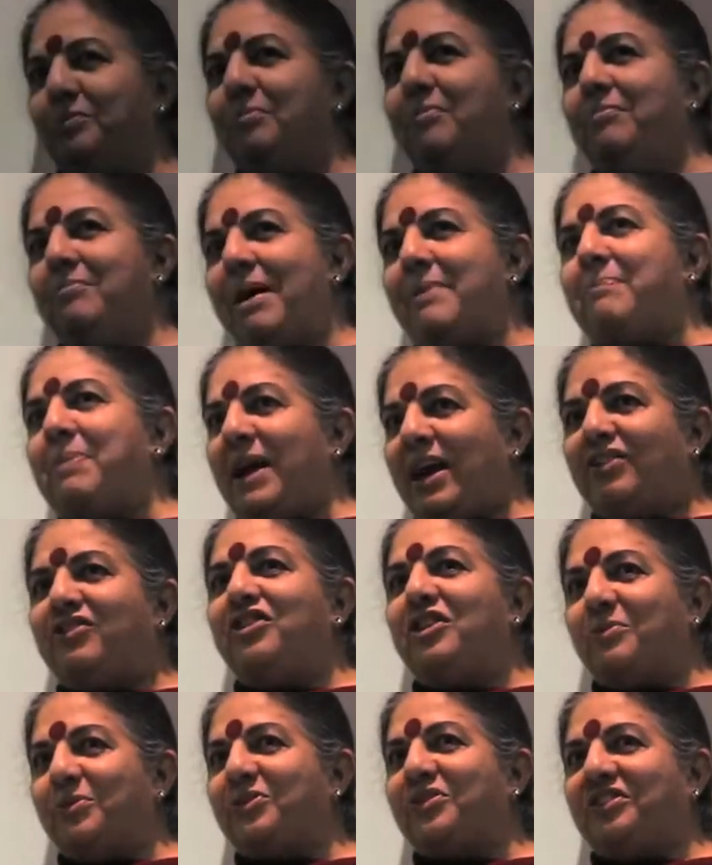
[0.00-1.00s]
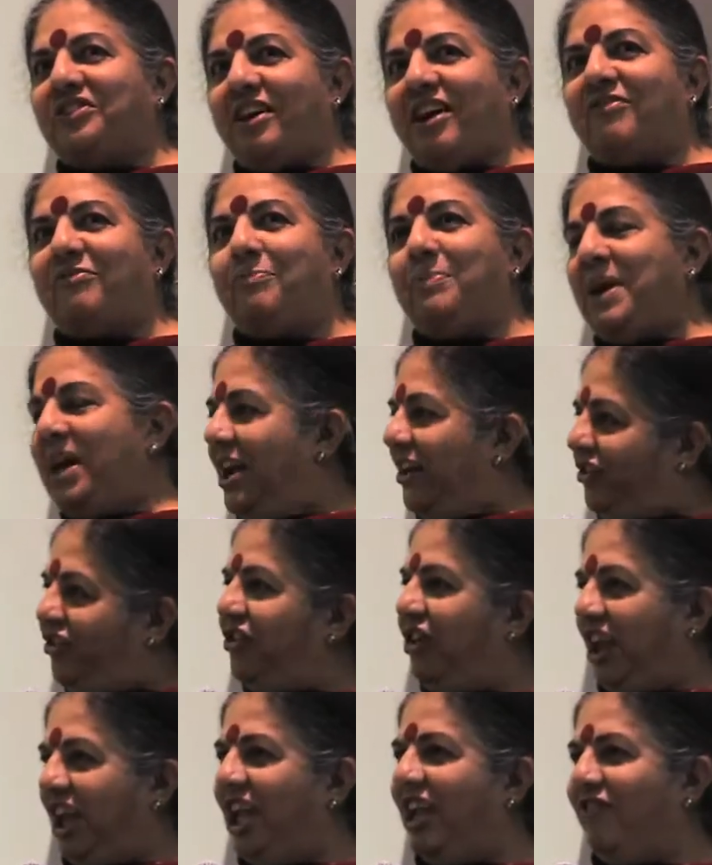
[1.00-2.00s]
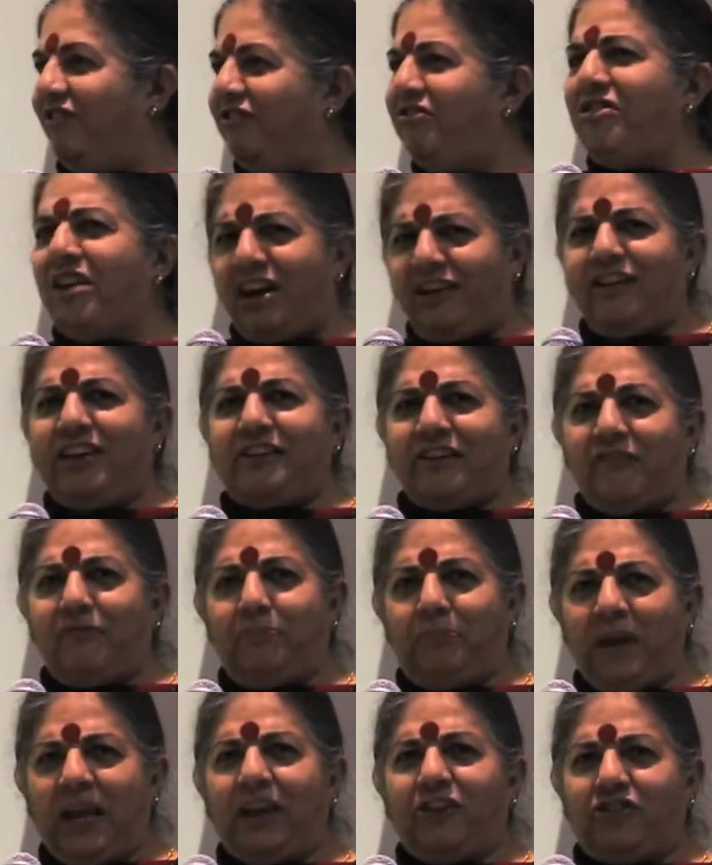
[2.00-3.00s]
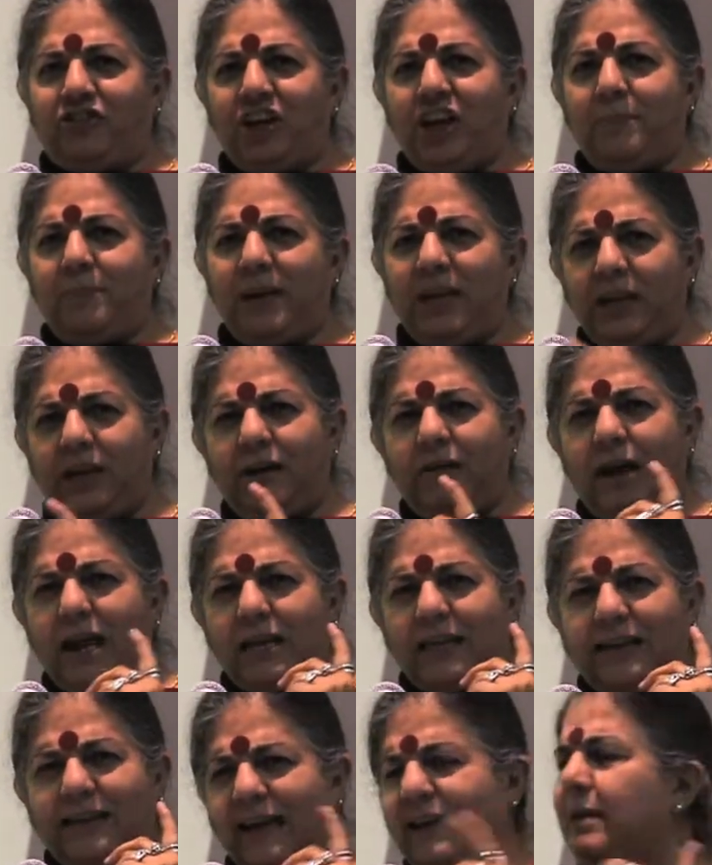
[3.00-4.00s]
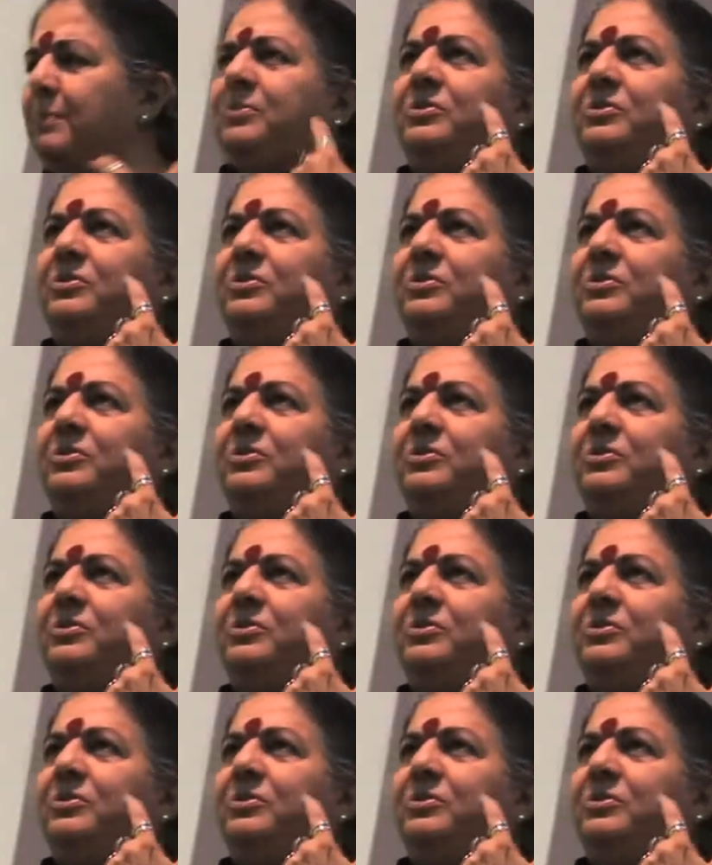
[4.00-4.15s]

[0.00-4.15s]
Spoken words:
My PhD was a tough PhD, very tough PhD. I mean, I'd get up